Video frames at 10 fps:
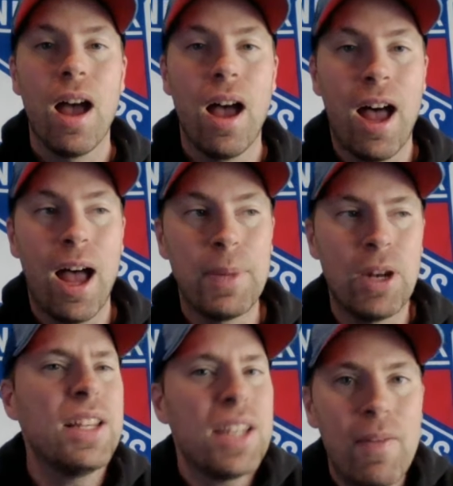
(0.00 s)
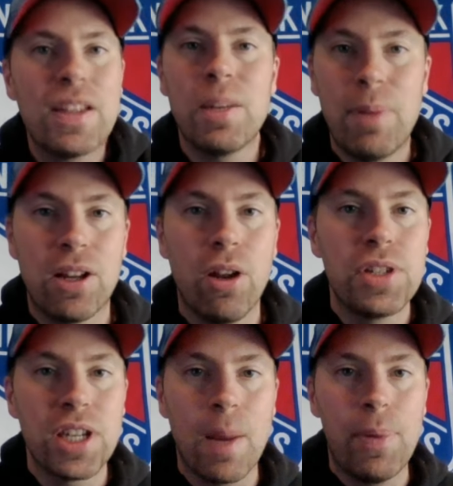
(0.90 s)
You know, he's obviously been
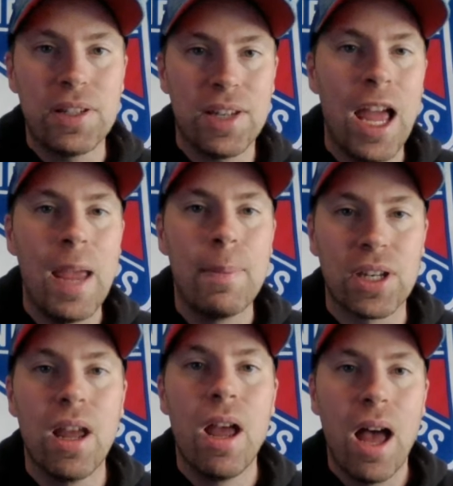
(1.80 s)
close a couple of times and